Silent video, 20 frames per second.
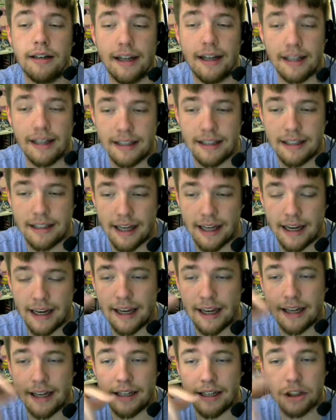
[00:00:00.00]
At least it's
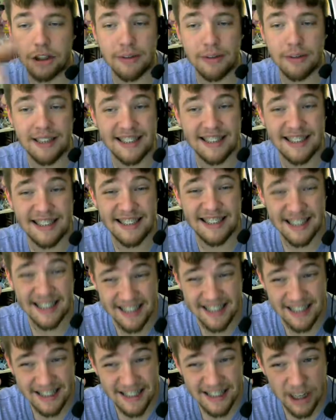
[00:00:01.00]
hitting, and it's doing
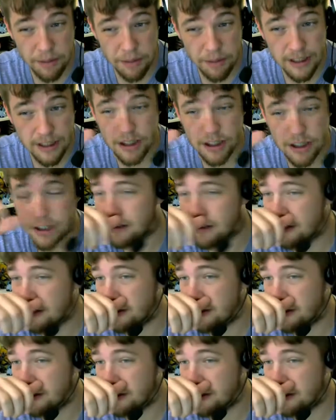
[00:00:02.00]
decent damage.